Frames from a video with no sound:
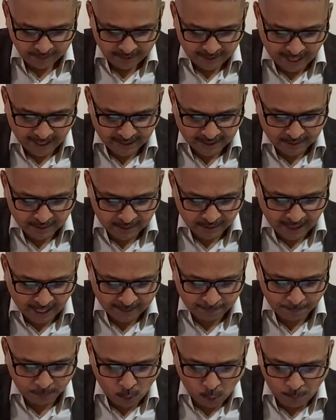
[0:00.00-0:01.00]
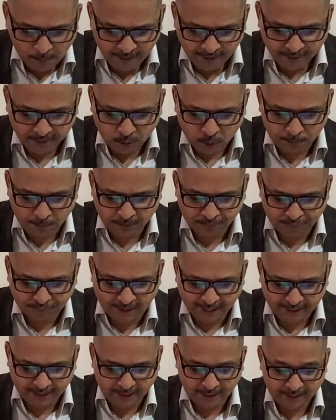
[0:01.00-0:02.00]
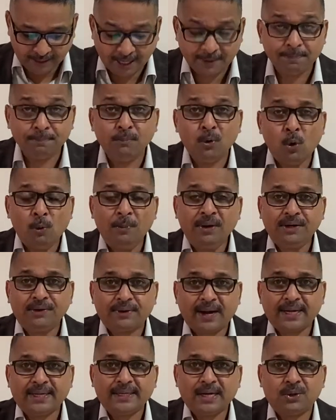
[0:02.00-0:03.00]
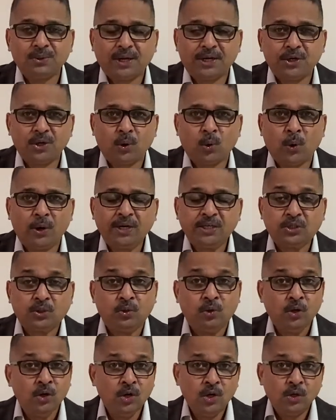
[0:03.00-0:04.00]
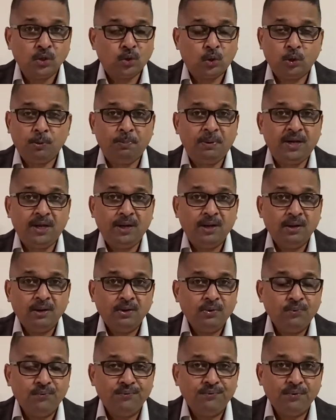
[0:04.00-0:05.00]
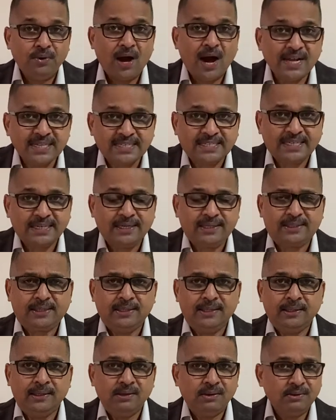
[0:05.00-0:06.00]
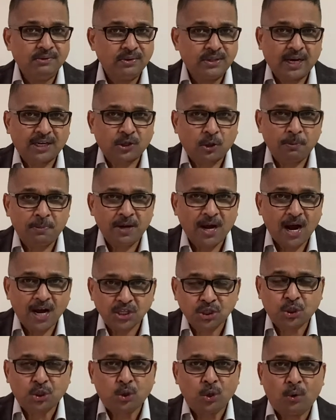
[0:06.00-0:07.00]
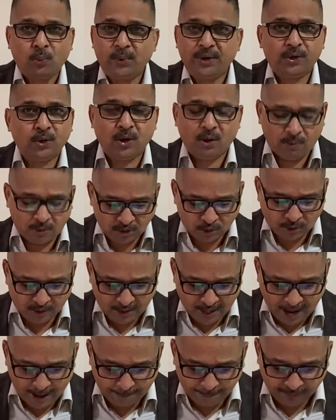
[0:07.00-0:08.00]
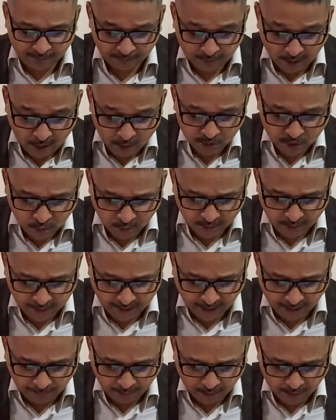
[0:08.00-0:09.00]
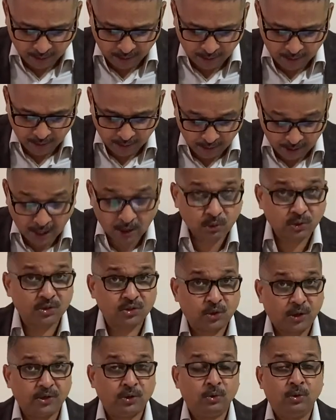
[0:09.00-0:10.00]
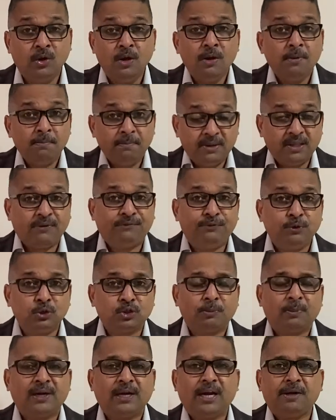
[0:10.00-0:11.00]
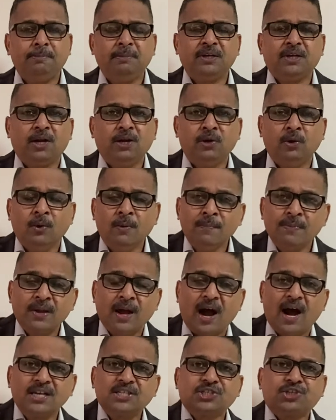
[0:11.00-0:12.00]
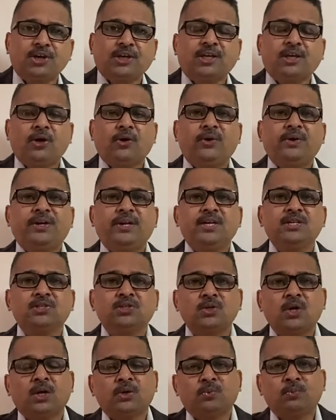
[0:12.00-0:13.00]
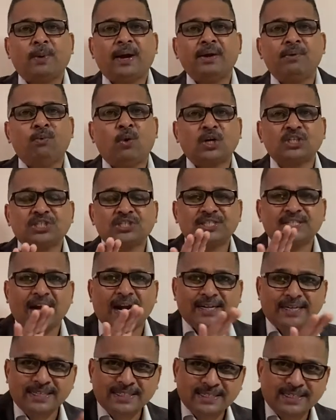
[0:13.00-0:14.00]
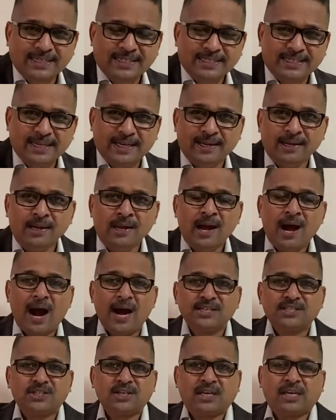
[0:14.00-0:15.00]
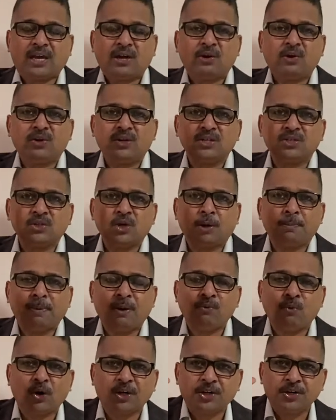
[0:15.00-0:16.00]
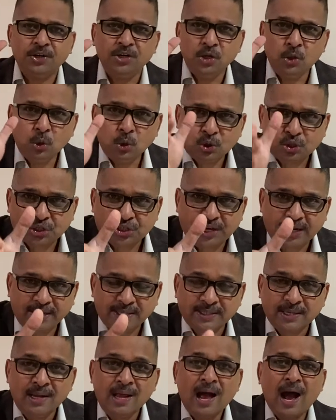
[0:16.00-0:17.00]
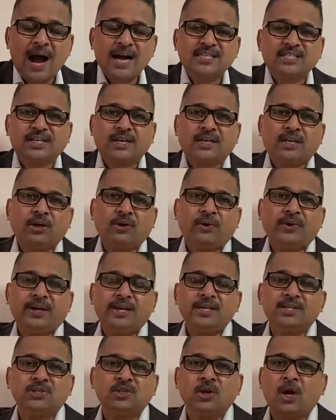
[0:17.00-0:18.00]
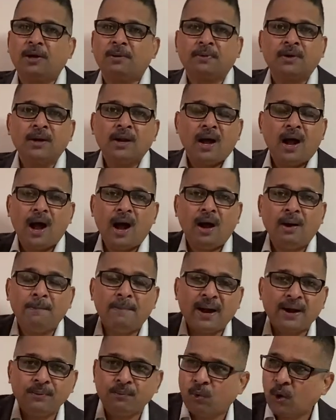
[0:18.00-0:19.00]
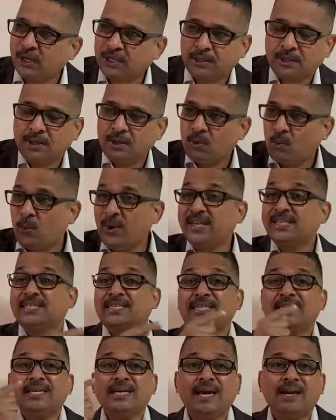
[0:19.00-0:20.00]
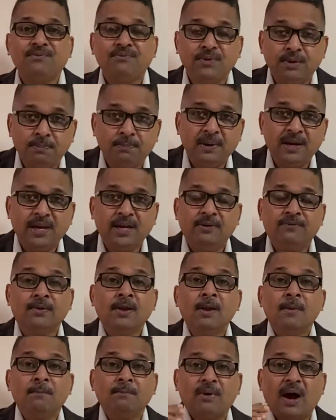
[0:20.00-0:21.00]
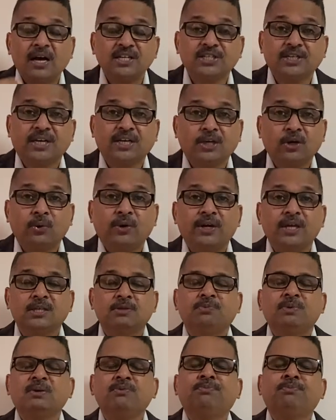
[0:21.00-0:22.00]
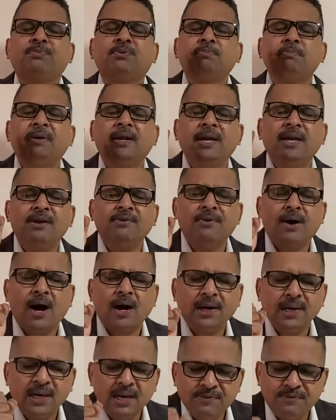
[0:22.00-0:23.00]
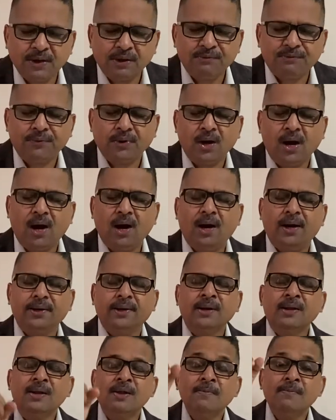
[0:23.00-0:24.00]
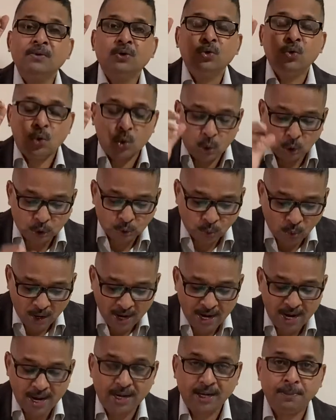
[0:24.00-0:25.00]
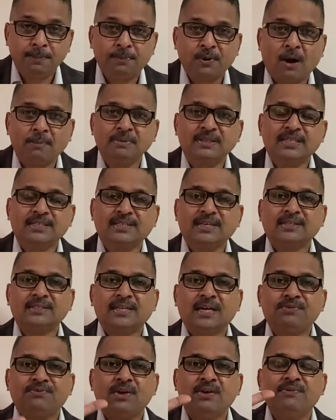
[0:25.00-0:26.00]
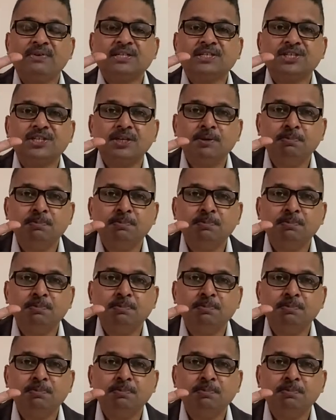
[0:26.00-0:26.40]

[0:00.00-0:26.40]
That that moment could be frightening. That moment right now that you're going through could be uncertain that could be unsure we don't know what's going to happen how it's going to take uh, uh, how it's going to be the future but let me tell you our security is not by what statistics say our security is not by what news says our security is not uh, by what we see and we believe our security is we believe our living god whose word promises us that we will see